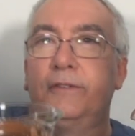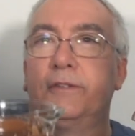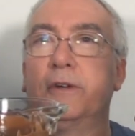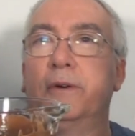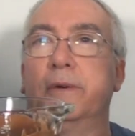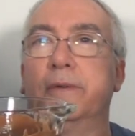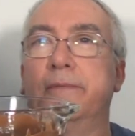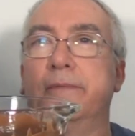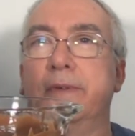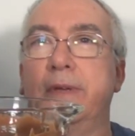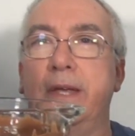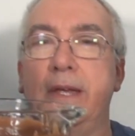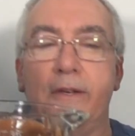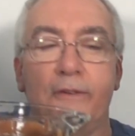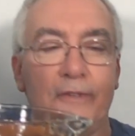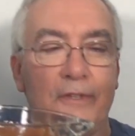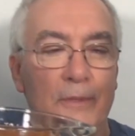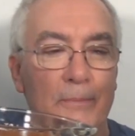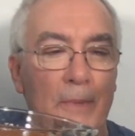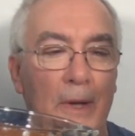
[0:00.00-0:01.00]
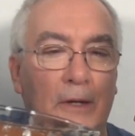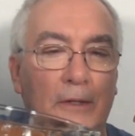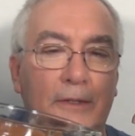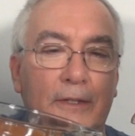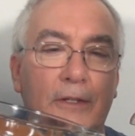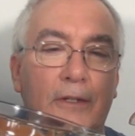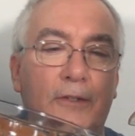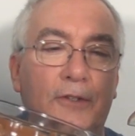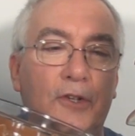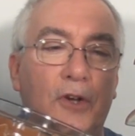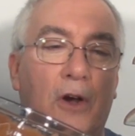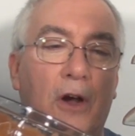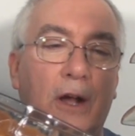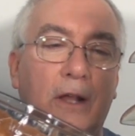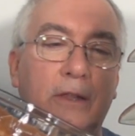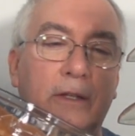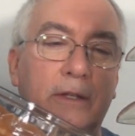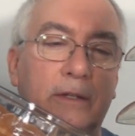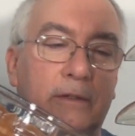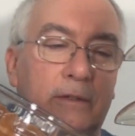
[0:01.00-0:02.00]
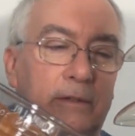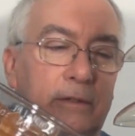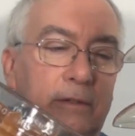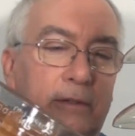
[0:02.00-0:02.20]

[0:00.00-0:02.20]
So here's the melted chocolate.